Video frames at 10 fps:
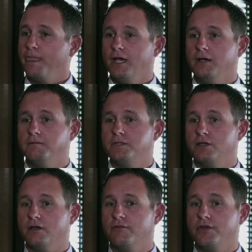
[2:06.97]
to
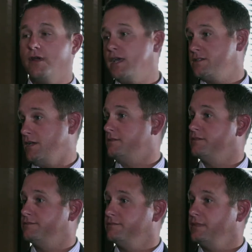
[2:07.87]
cover your
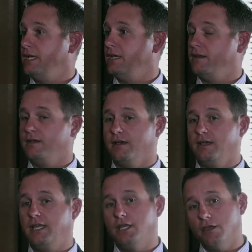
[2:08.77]
assets and
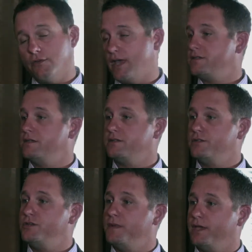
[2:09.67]
any other assets
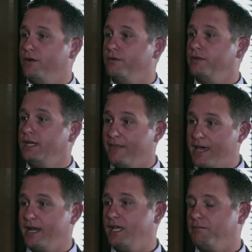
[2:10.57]
that you may own in
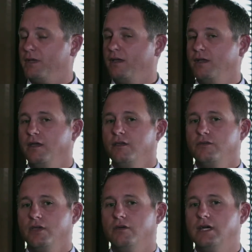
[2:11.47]
that name.
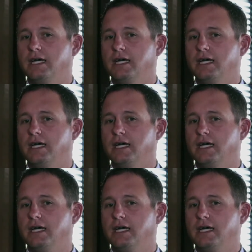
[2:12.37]
So